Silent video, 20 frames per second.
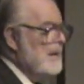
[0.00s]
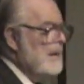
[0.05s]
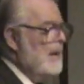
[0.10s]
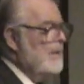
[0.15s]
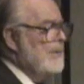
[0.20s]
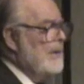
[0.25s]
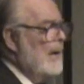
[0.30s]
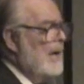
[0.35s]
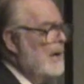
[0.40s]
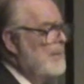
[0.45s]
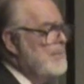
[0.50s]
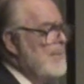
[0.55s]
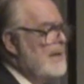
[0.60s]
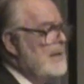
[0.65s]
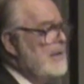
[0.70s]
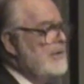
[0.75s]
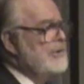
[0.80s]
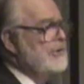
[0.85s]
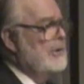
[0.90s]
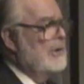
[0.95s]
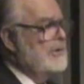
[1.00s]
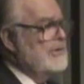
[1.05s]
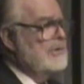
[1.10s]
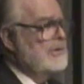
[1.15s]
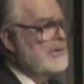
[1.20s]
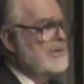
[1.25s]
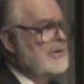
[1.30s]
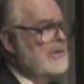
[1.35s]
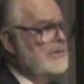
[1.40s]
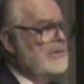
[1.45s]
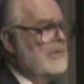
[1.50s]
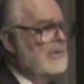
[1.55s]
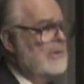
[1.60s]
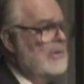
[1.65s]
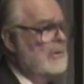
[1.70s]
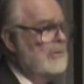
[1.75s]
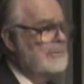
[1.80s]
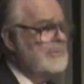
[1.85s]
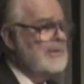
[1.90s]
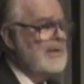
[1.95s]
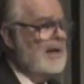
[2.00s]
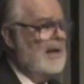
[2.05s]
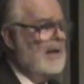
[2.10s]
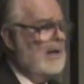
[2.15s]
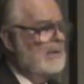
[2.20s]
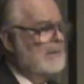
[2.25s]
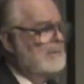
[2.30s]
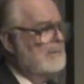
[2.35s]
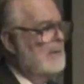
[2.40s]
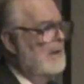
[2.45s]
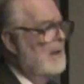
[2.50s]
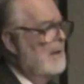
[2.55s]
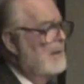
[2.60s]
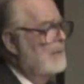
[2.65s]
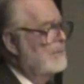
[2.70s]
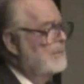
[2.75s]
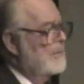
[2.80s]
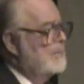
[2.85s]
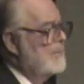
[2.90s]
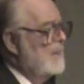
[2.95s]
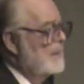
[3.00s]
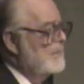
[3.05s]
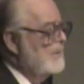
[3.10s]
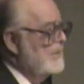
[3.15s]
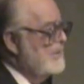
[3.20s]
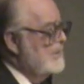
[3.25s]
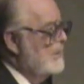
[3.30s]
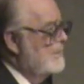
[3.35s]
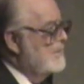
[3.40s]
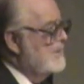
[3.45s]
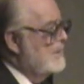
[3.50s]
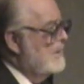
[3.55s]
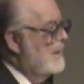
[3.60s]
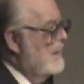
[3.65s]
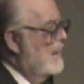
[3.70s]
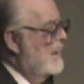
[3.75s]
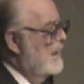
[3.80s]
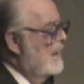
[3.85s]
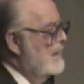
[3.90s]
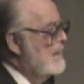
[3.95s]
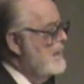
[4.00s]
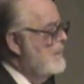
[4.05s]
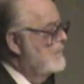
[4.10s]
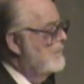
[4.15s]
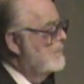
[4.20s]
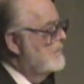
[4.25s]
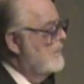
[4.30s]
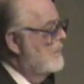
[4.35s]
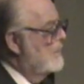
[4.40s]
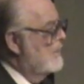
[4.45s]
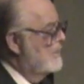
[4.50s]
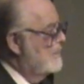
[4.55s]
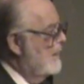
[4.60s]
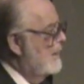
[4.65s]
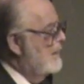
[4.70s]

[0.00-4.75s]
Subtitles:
Now, there are many churches in your hometown with memberships equal to or